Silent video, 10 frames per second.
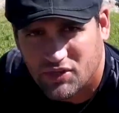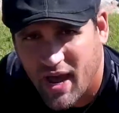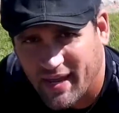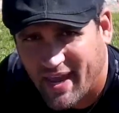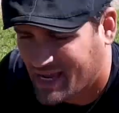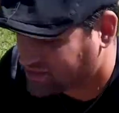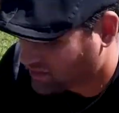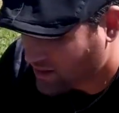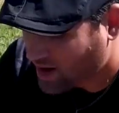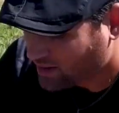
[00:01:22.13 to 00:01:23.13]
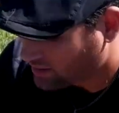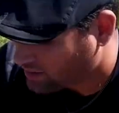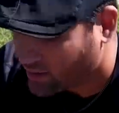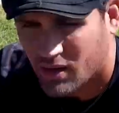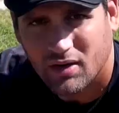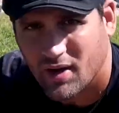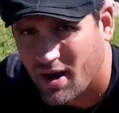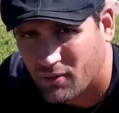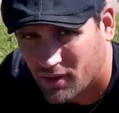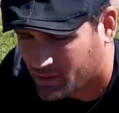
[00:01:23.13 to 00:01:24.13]
not casting right or
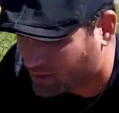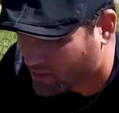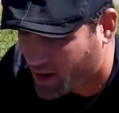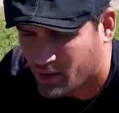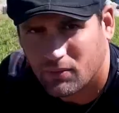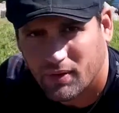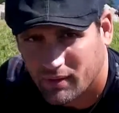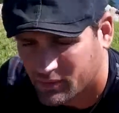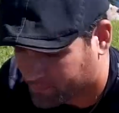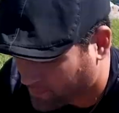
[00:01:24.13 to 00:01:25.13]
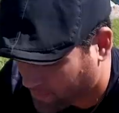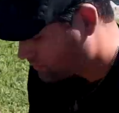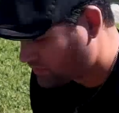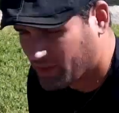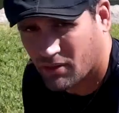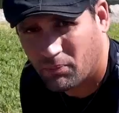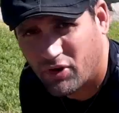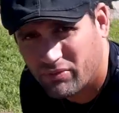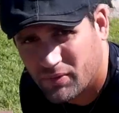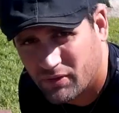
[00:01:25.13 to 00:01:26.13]
not reeling right or whatever. With the
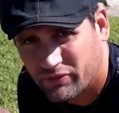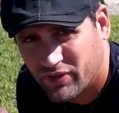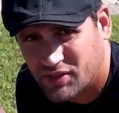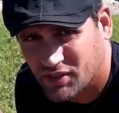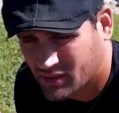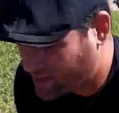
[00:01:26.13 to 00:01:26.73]
improvement of fishing